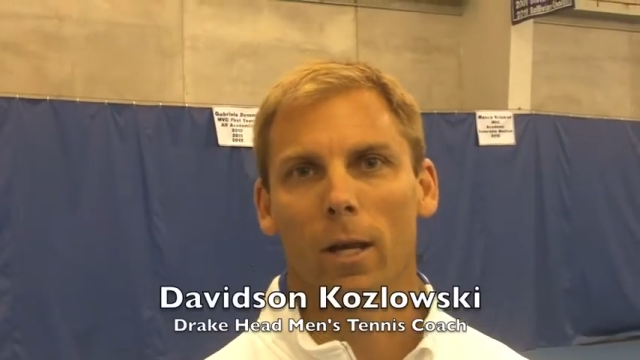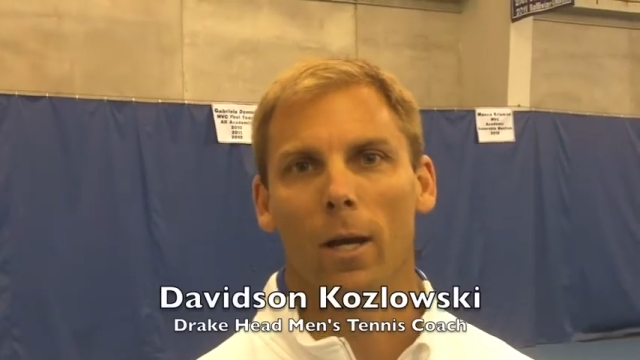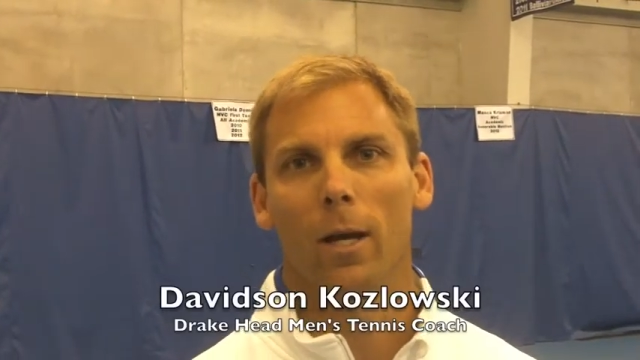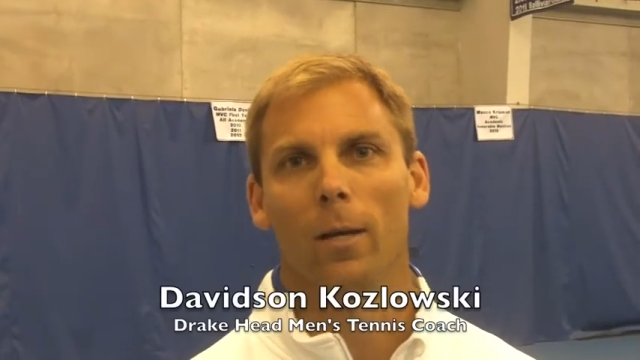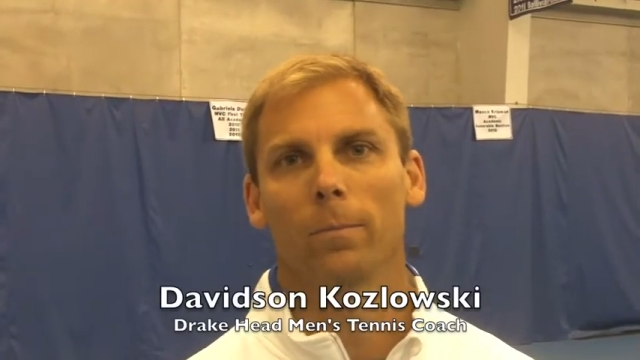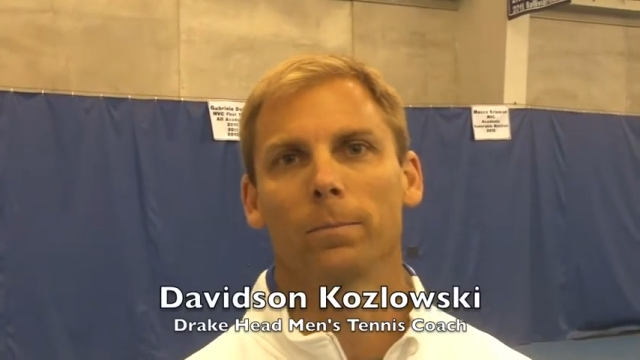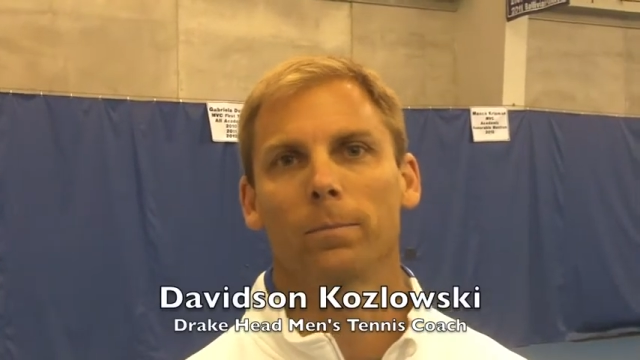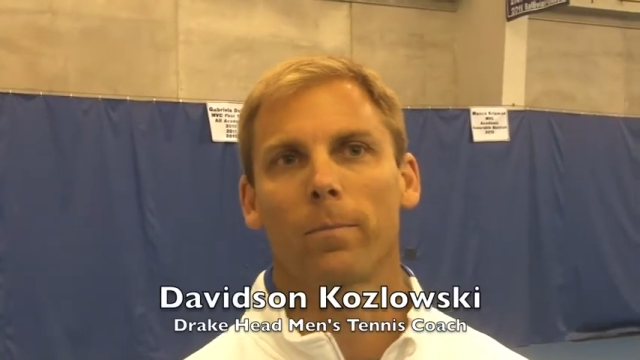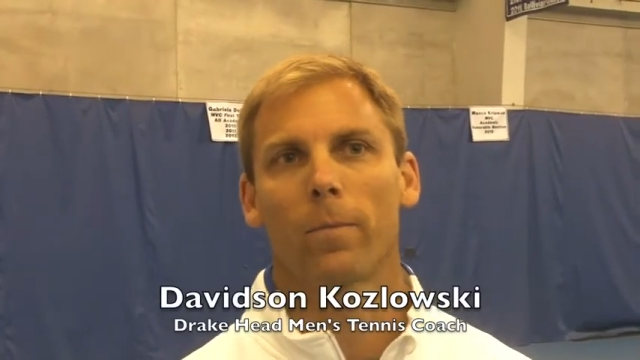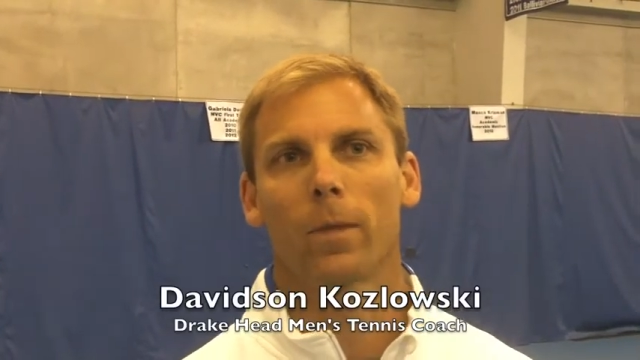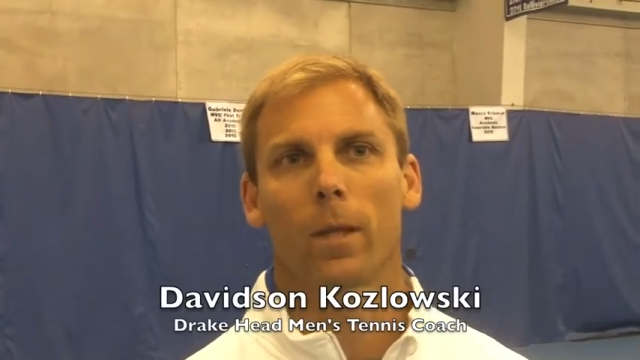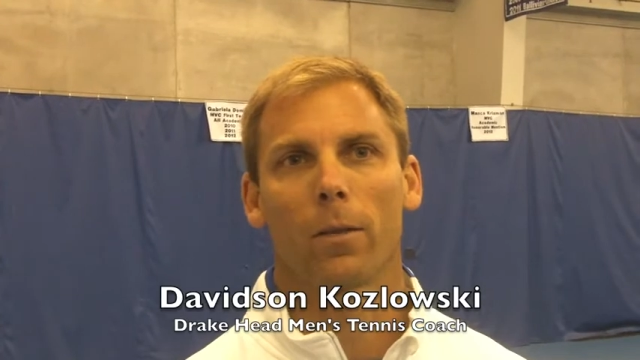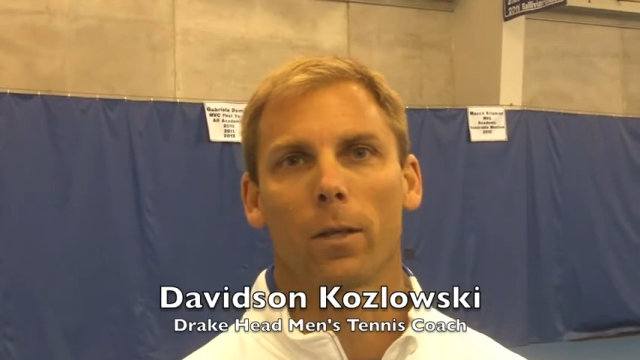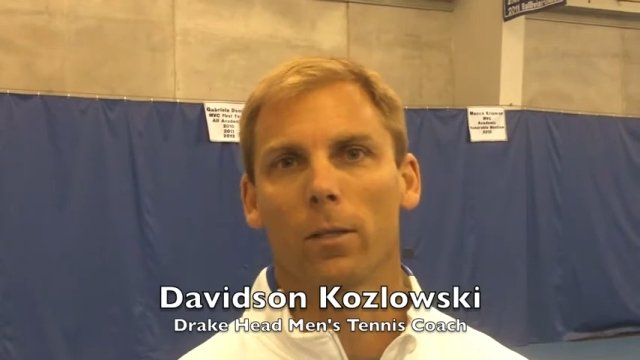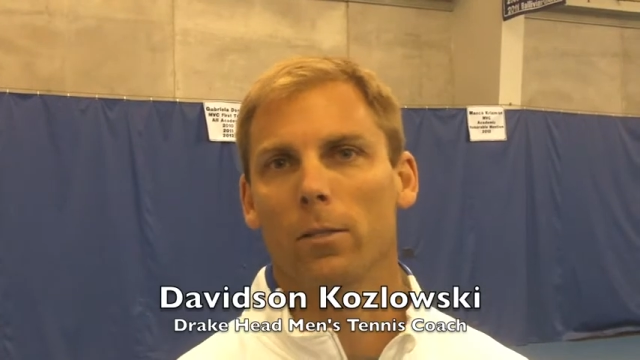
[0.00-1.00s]

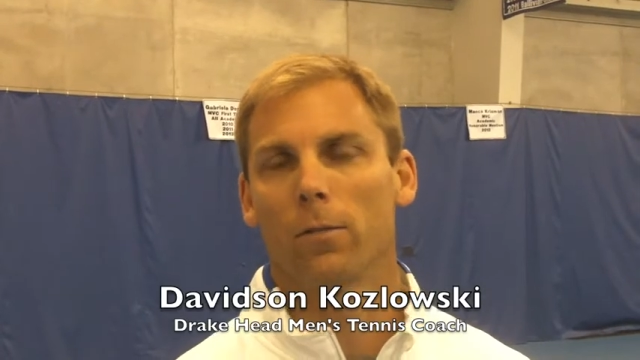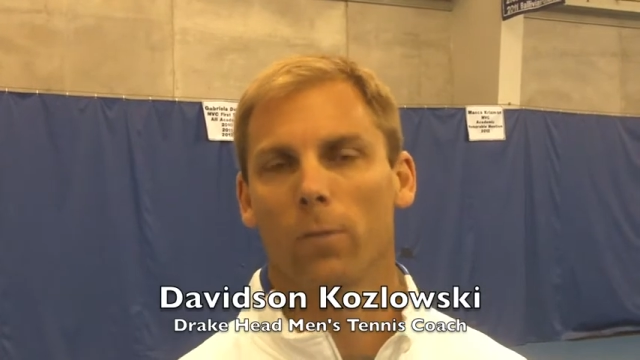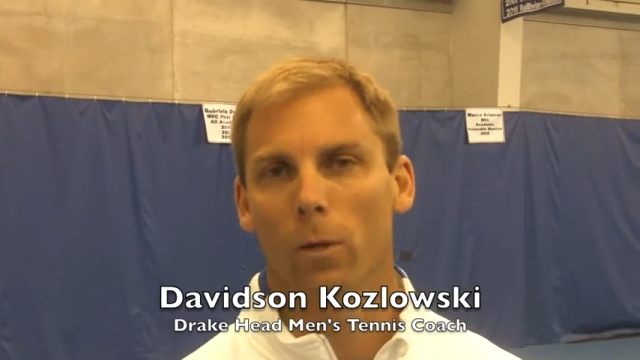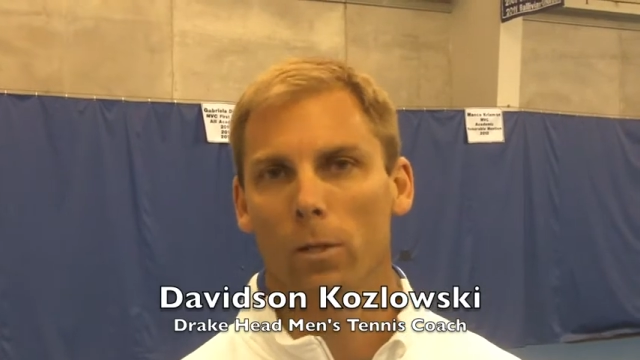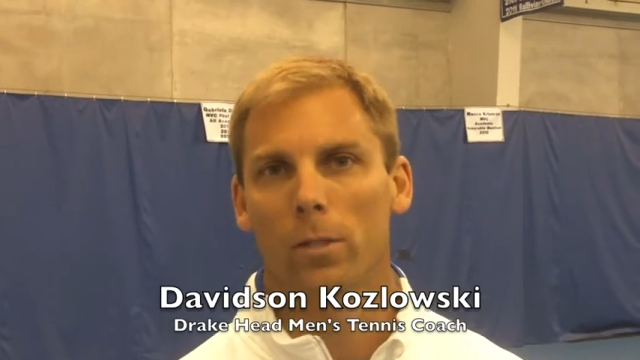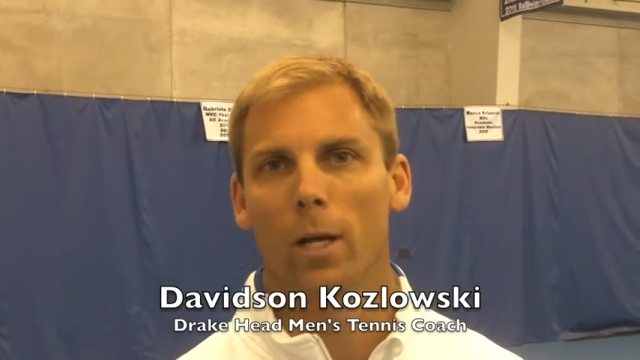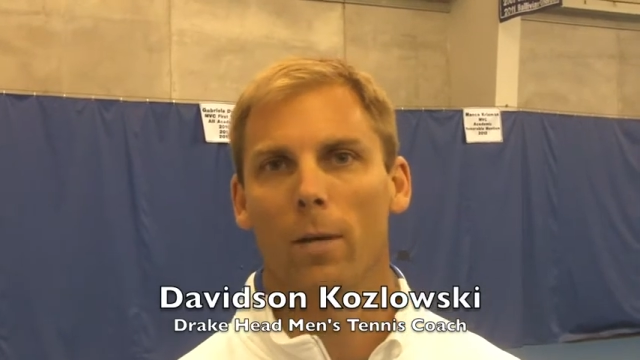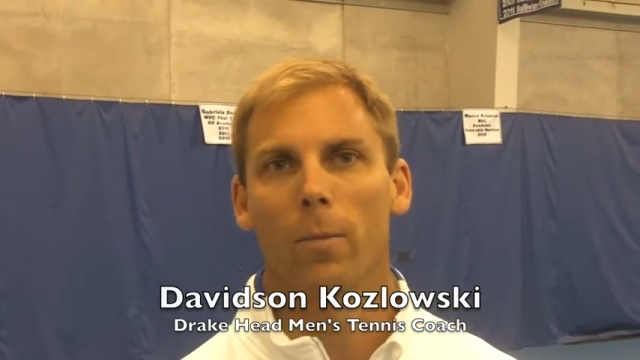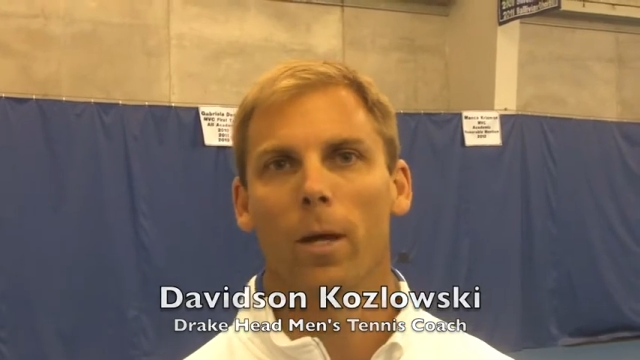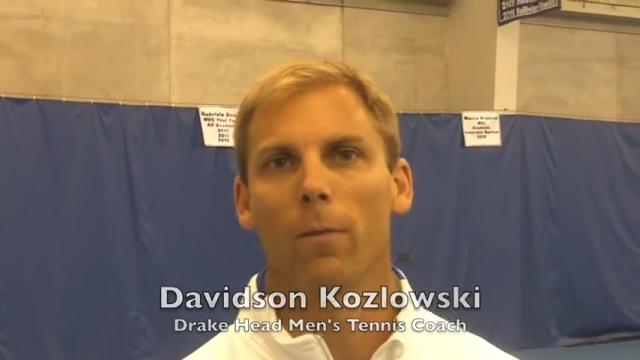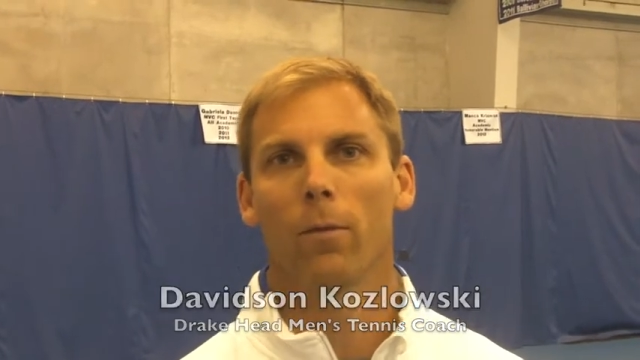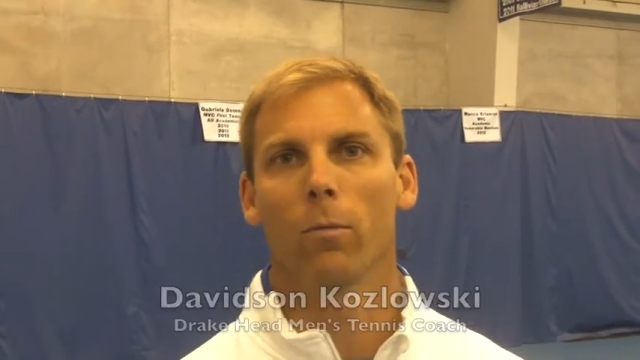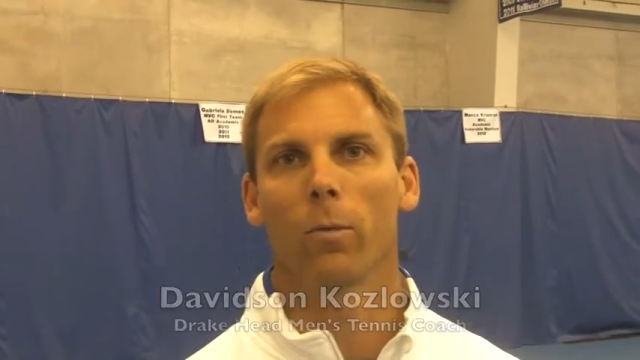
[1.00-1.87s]
I think it's the first time ever